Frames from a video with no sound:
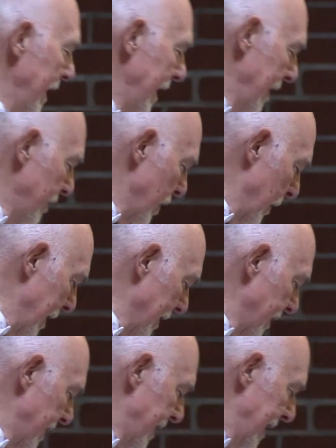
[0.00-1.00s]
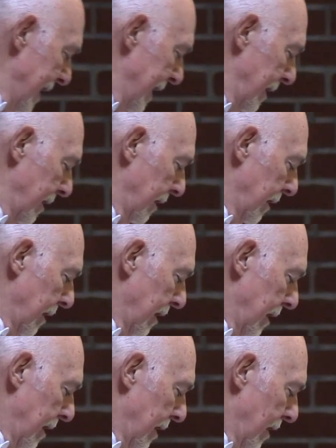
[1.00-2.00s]
Israel's sin.
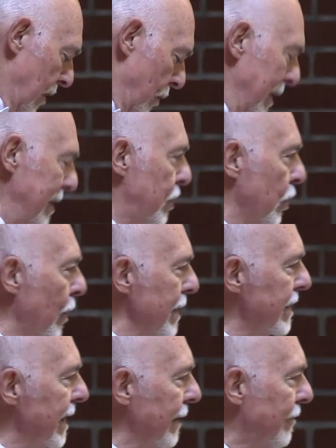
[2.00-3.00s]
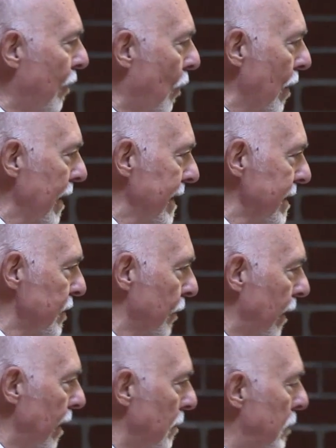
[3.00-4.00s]
Rejoicing for
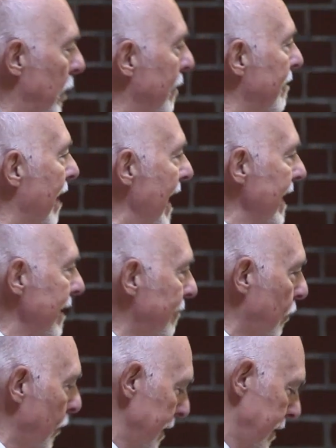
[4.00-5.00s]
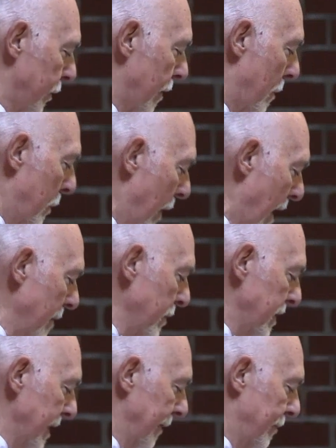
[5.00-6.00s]
Israel. Providing for Israel.
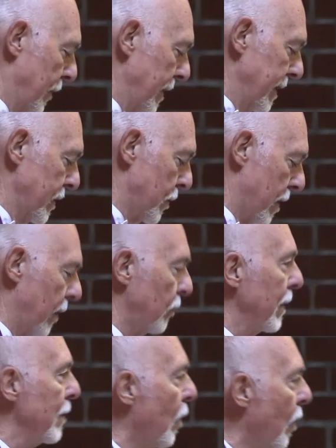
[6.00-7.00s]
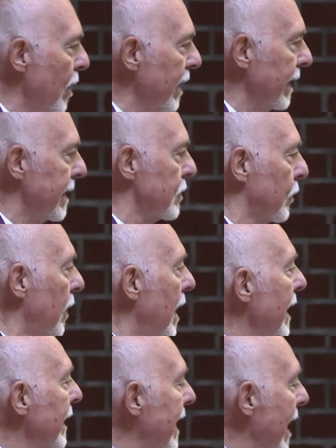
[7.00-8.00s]
Promising for Israel. Rewarding Israel.
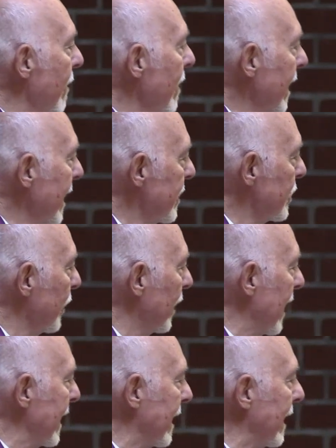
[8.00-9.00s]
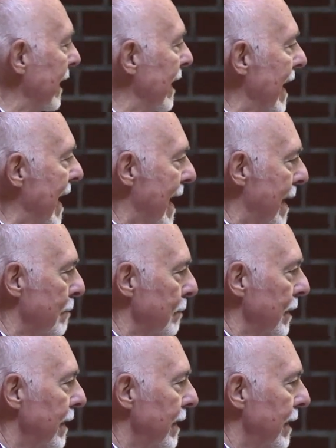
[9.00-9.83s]
Carrying Israel like a lamb.